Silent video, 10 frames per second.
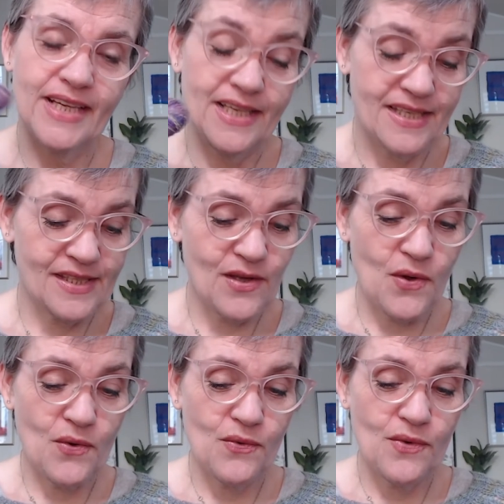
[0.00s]

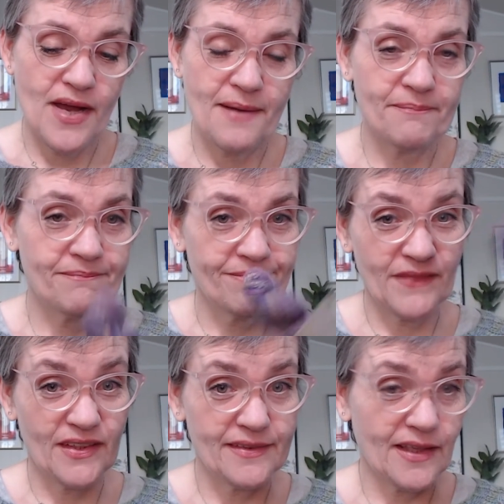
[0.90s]
So
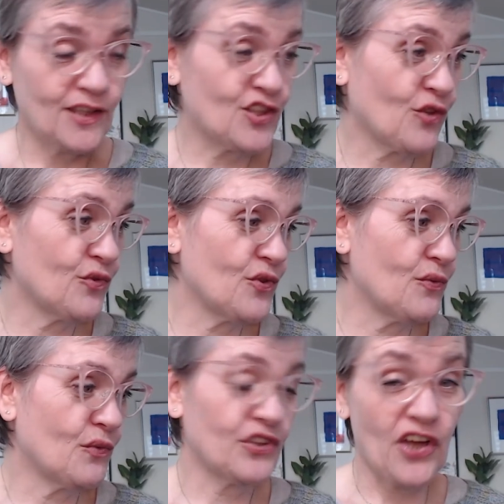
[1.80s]
I'll show you
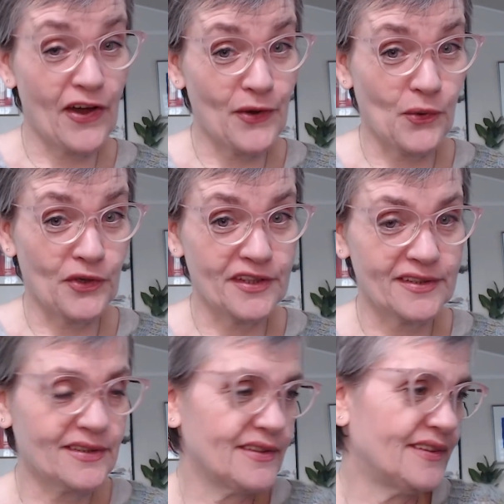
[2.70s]
what I
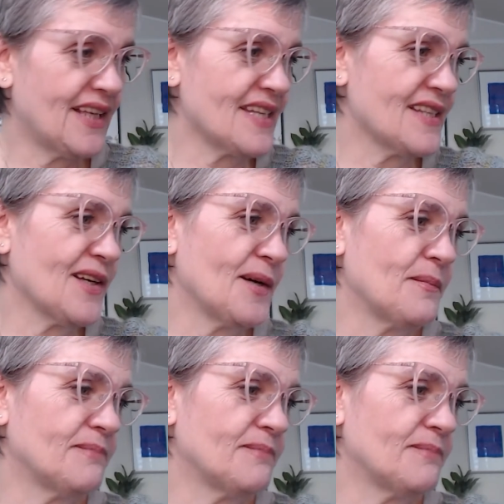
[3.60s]
ordered next time.